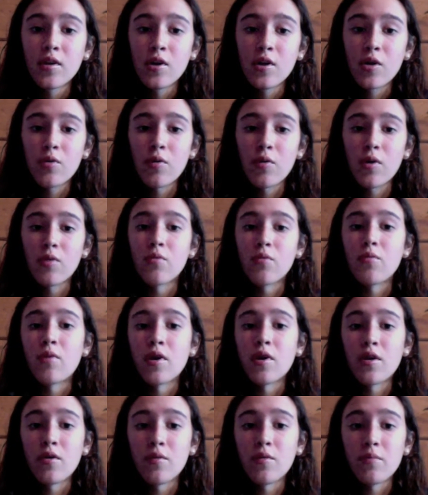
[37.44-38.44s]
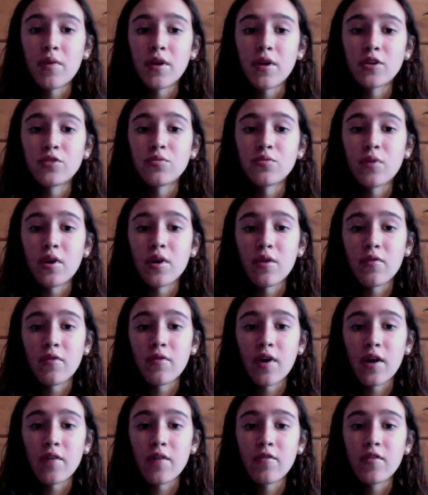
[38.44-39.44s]
Quote, page
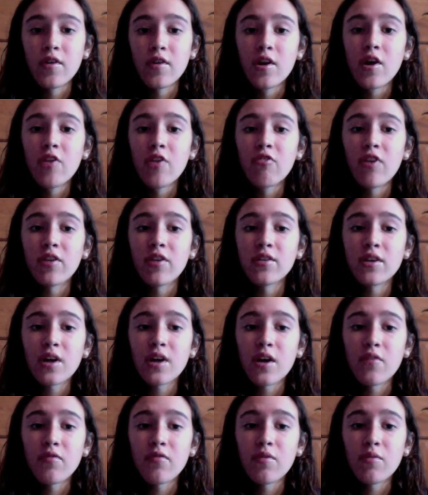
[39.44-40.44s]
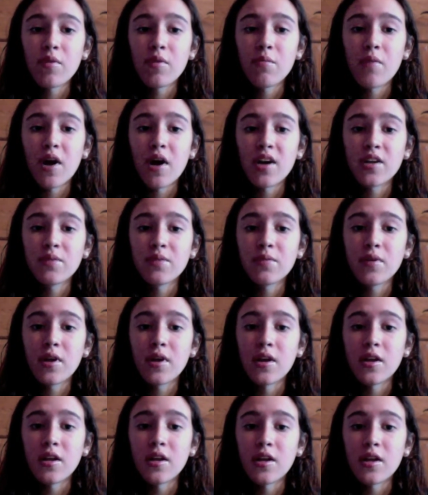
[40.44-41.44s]
105. Rising up from the modest
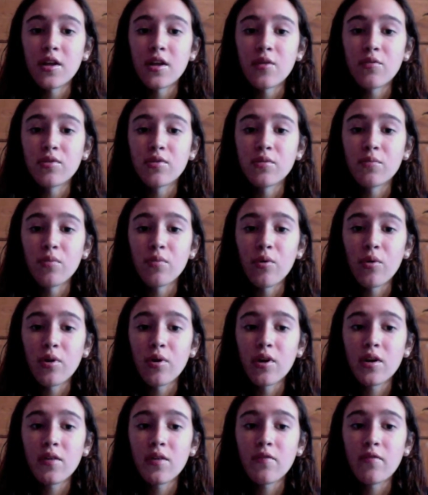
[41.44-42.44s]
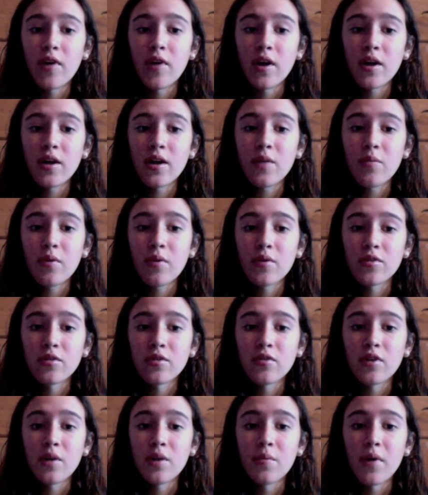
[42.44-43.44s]
beginning, he was employed in a vague personal
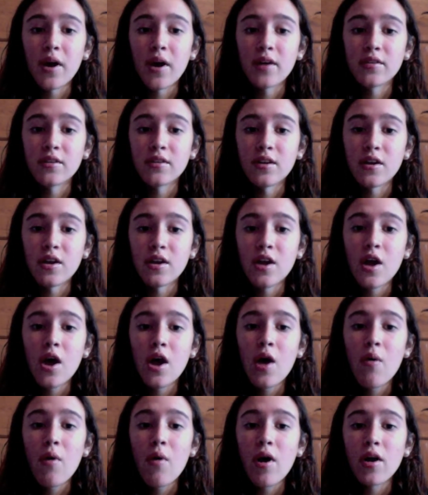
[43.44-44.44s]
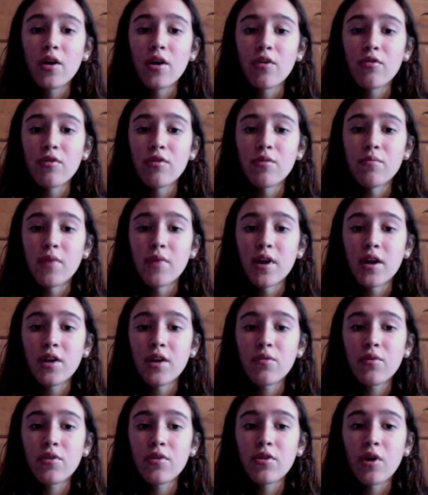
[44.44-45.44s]
capacity. While he remained
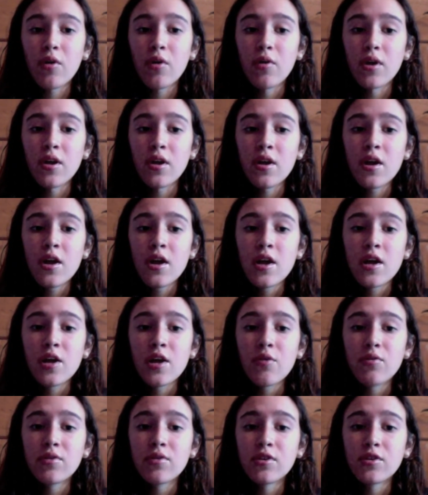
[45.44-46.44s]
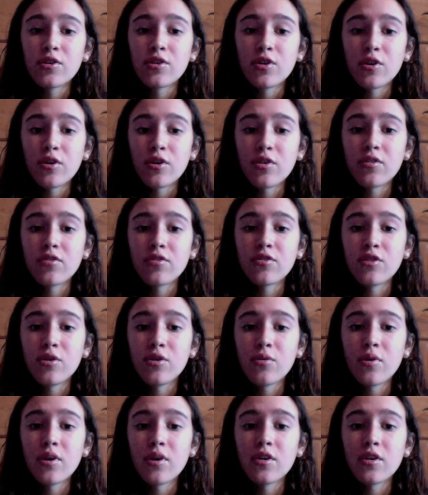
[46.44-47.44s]
with Cody, he was in turn
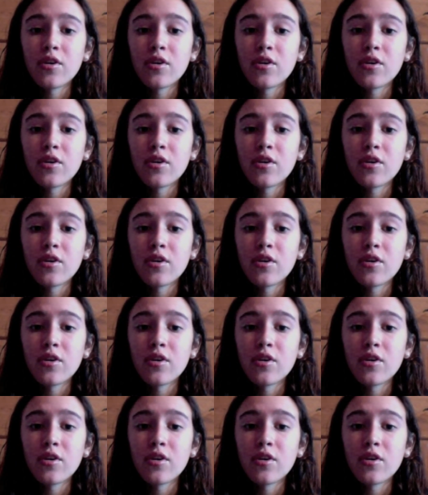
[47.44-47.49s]
steward,